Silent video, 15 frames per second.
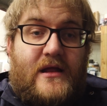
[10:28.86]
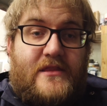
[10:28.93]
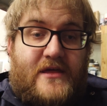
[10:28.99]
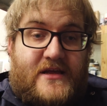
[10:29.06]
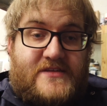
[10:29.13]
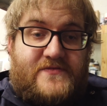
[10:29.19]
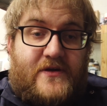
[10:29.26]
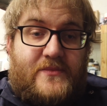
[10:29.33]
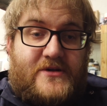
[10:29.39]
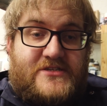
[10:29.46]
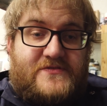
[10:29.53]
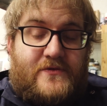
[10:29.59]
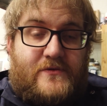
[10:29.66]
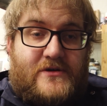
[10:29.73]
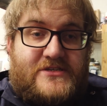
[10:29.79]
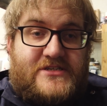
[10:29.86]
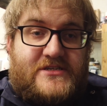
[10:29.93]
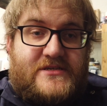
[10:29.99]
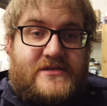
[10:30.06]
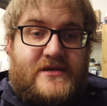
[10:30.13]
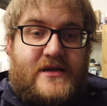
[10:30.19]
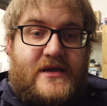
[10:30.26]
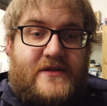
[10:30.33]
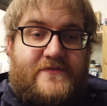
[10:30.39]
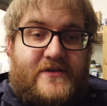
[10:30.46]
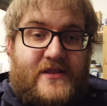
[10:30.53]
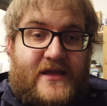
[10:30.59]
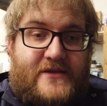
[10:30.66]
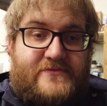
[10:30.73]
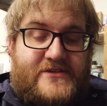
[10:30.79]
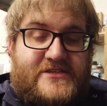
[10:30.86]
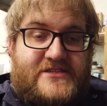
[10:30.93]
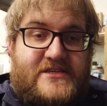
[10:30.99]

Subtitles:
Thanks very much for watching, and if you like what you